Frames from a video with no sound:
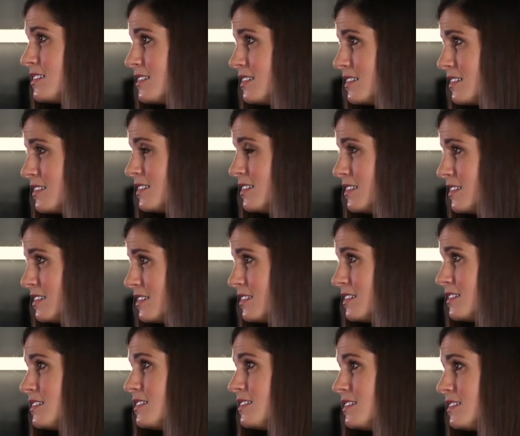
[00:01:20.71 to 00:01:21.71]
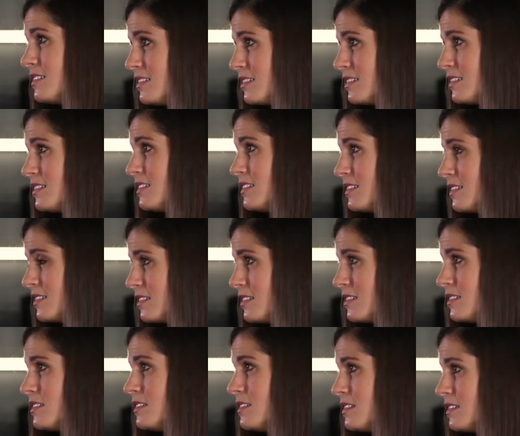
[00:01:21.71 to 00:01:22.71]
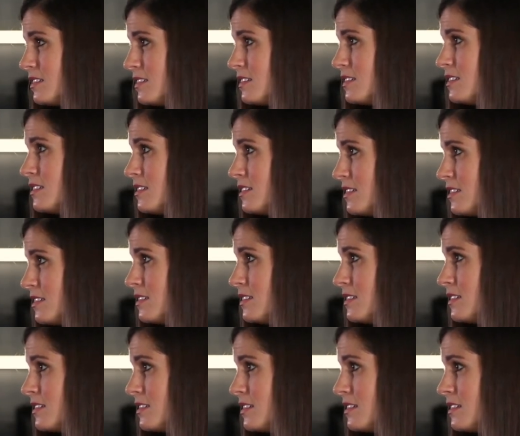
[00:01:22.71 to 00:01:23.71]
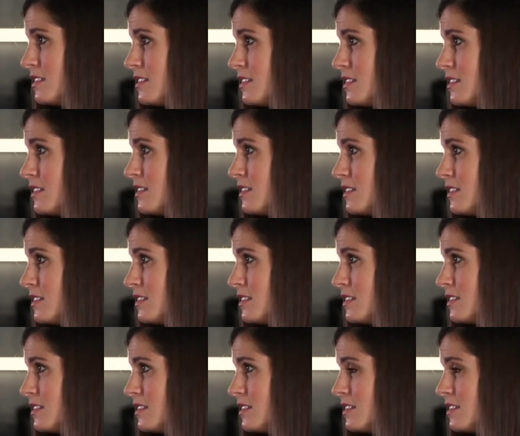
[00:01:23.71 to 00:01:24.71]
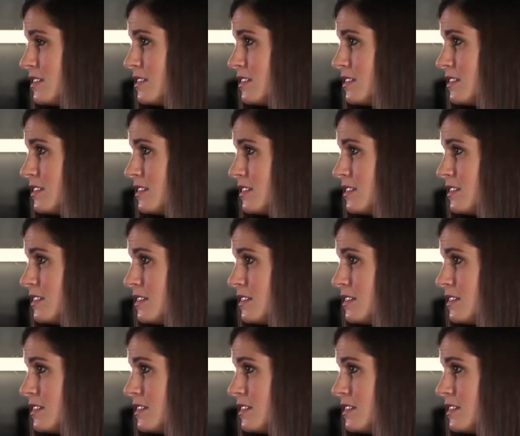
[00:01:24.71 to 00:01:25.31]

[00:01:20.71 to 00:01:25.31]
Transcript: [no speech]